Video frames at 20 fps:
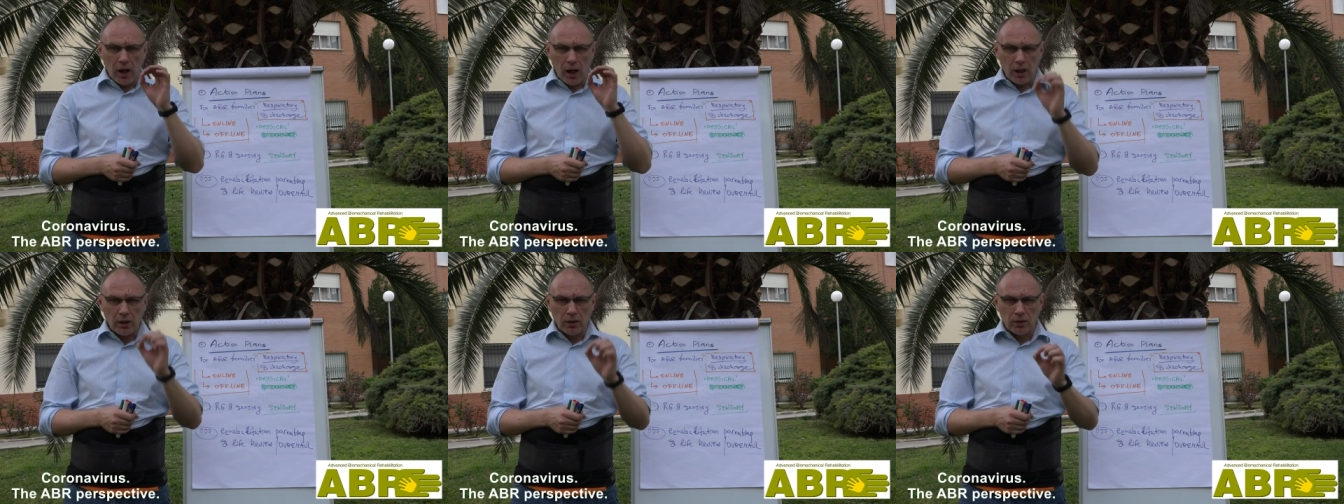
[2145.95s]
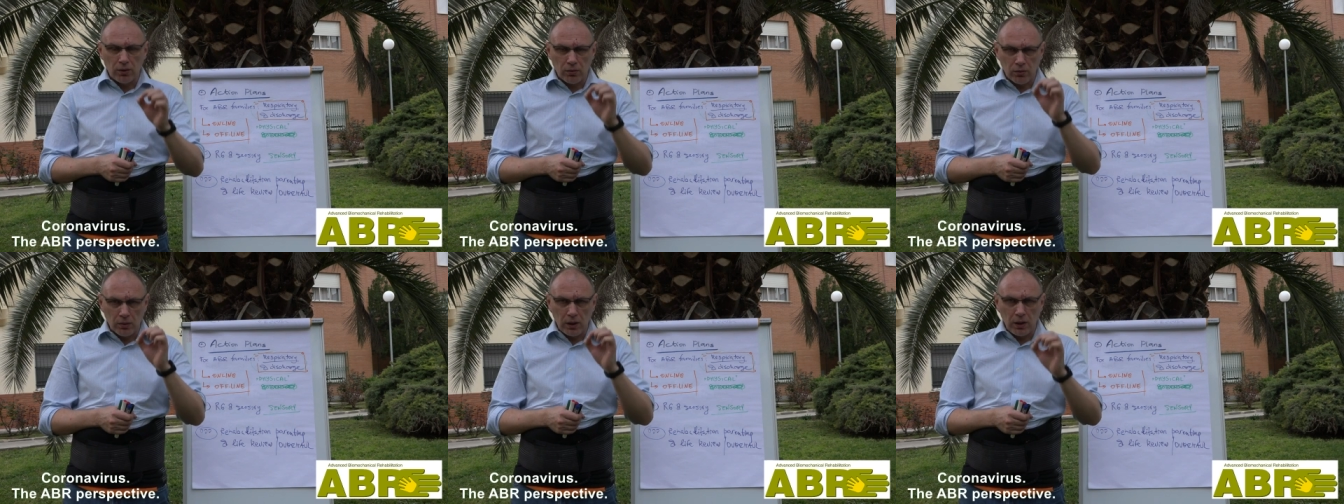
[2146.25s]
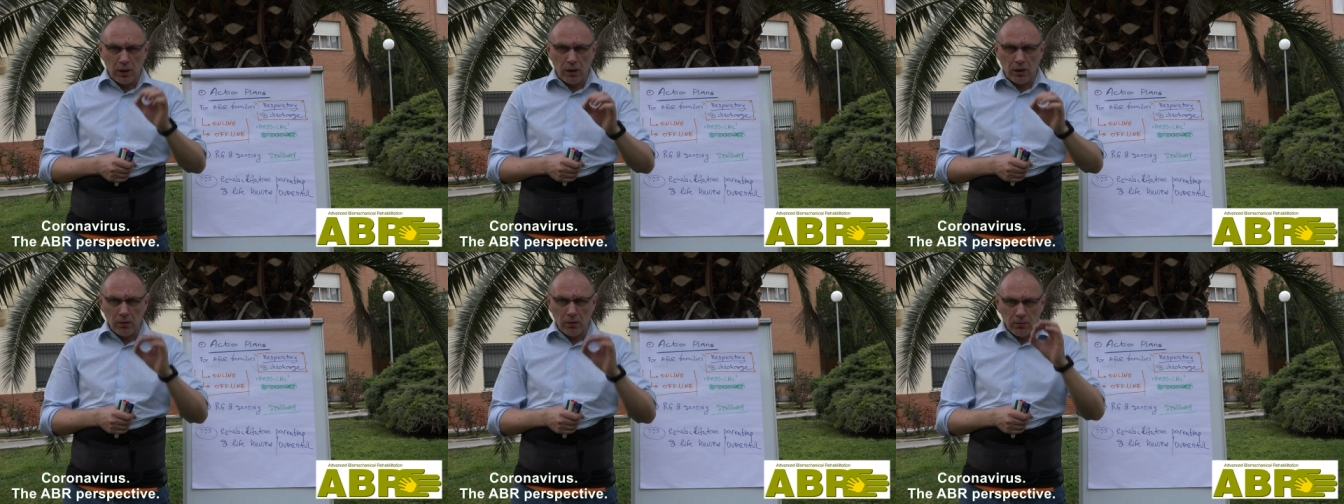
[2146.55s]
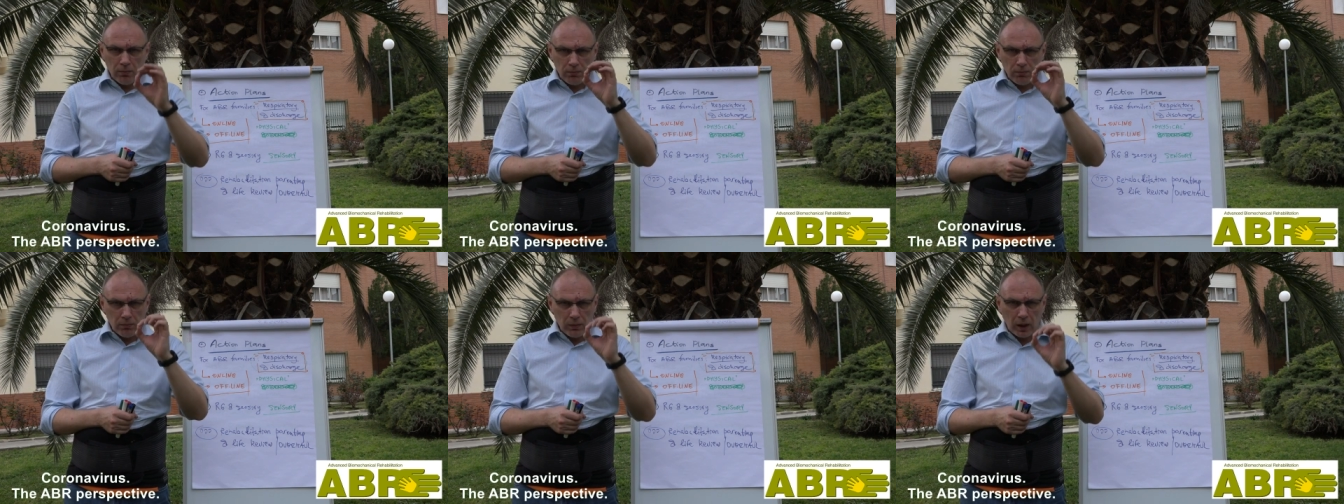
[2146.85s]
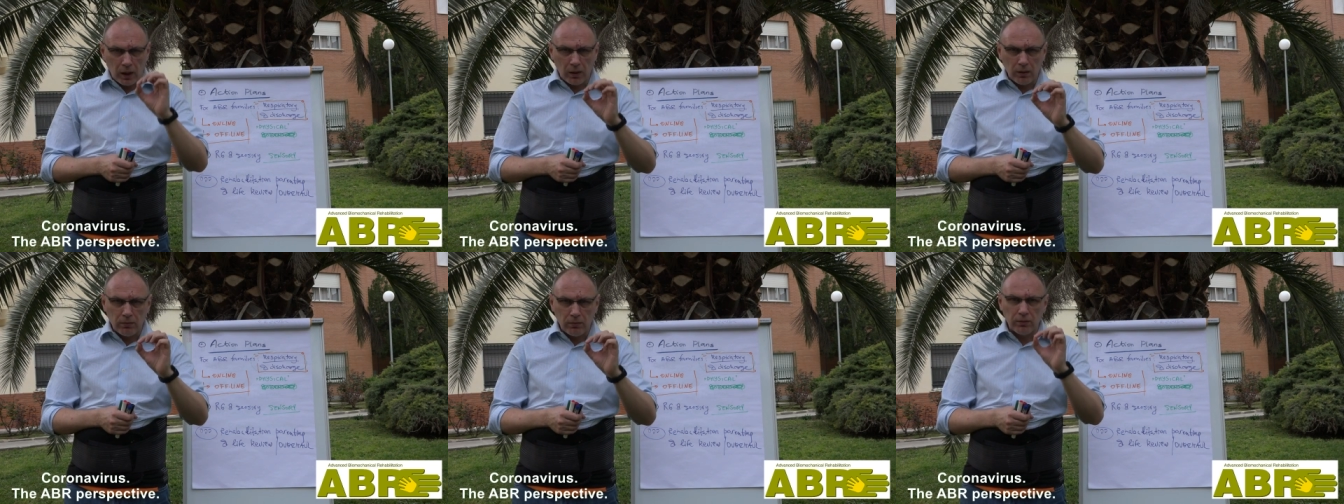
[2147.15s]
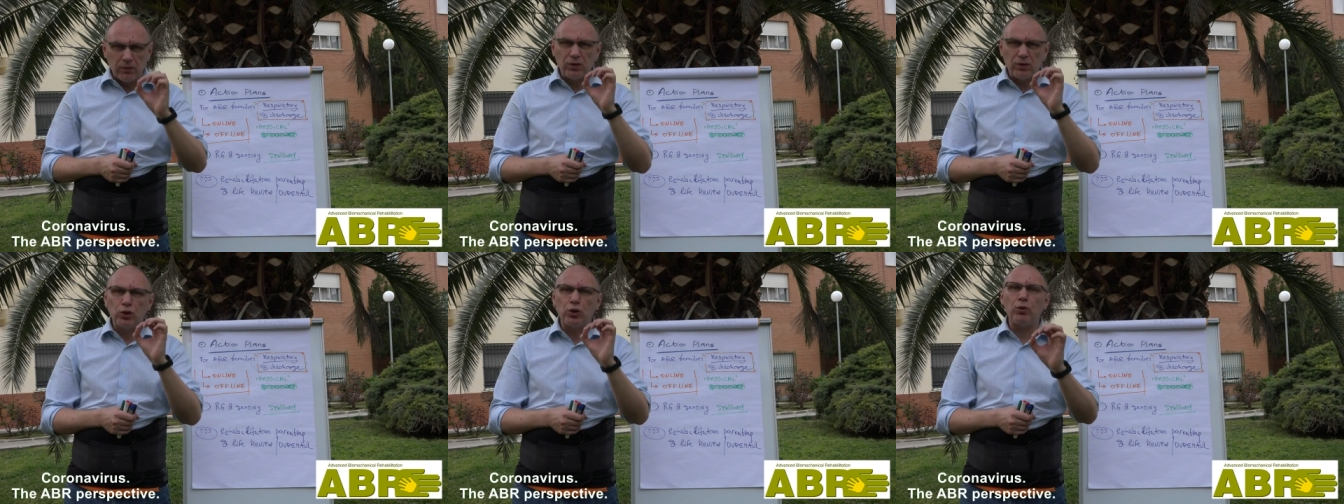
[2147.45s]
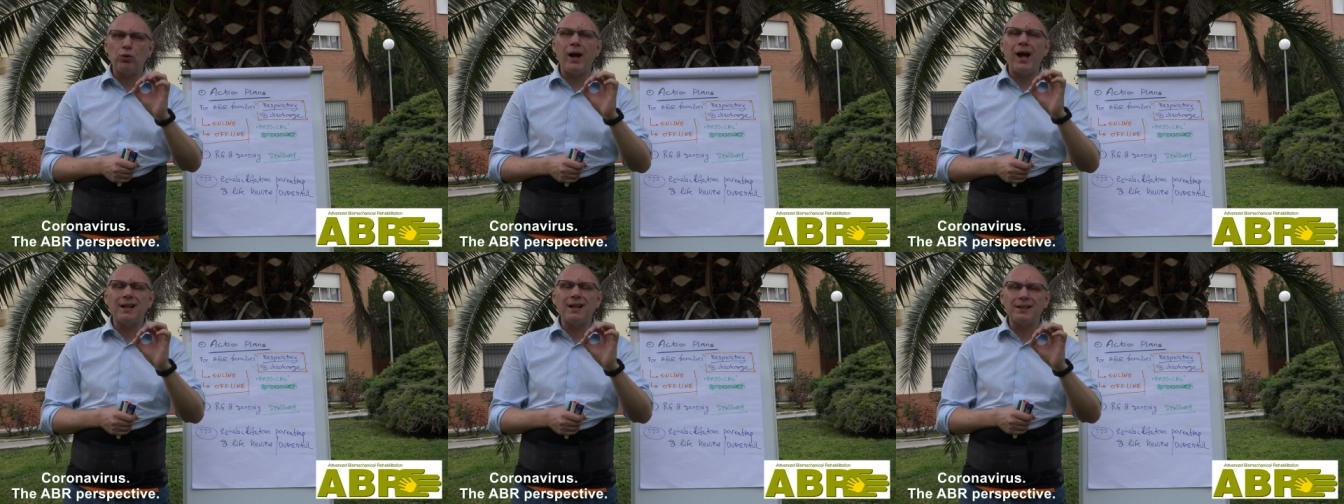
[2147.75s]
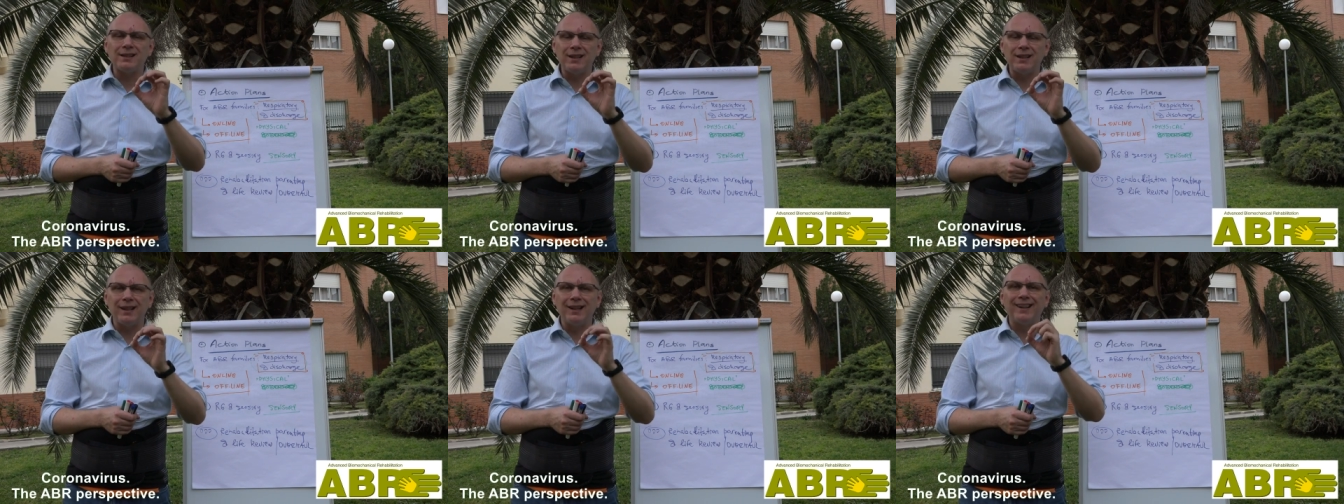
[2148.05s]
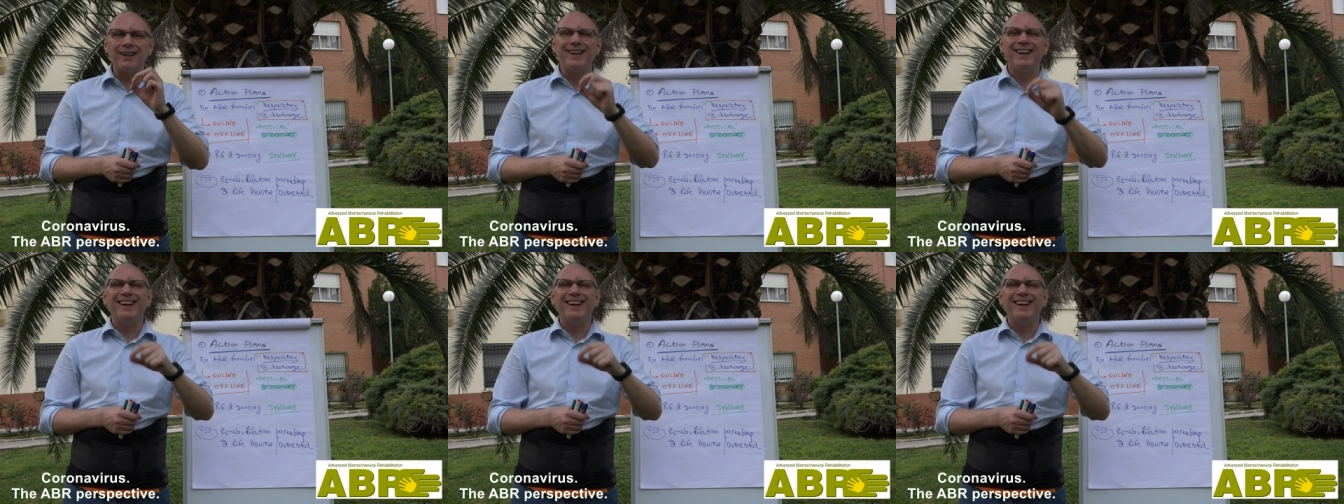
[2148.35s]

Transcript: and really like trusting